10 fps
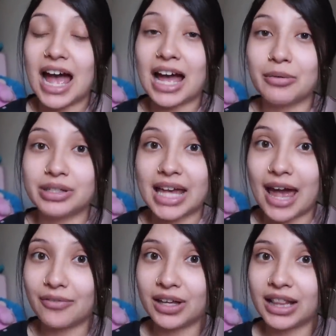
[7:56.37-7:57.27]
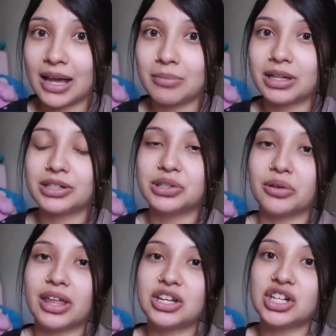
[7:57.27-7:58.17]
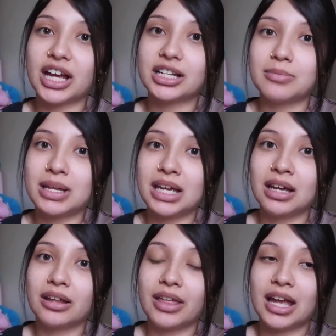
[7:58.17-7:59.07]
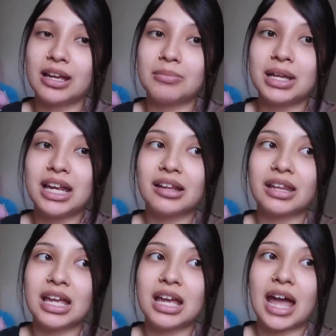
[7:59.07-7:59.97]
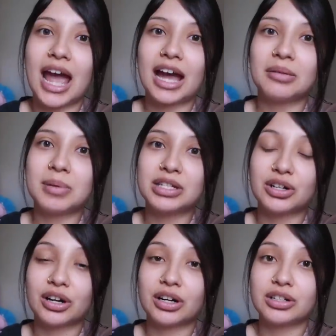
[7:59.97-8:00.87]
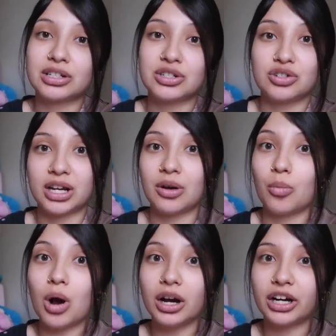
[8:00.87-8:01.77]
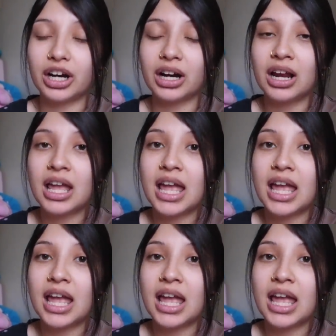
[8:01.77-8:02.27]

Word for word: I was having them so they checked me they immediately had me start to drink water